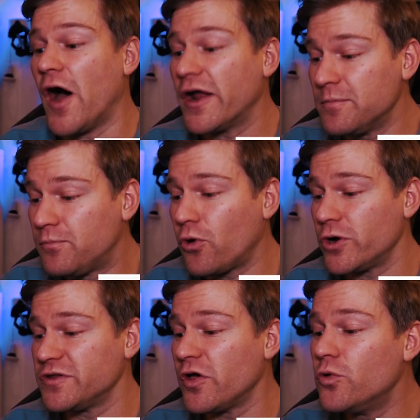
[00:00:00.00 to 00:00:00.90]
not
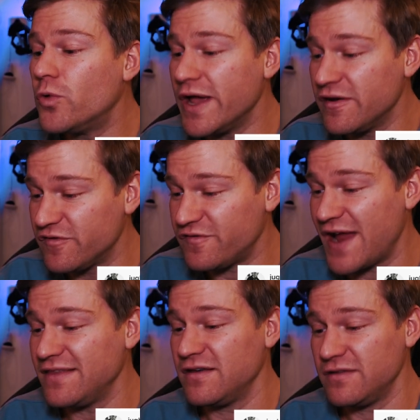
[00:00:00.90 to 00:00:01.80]
important who
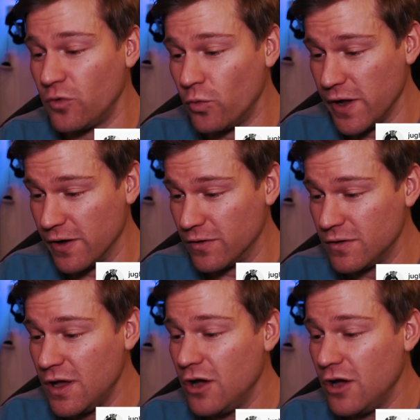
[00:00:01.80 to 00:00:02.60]
invented the wheel,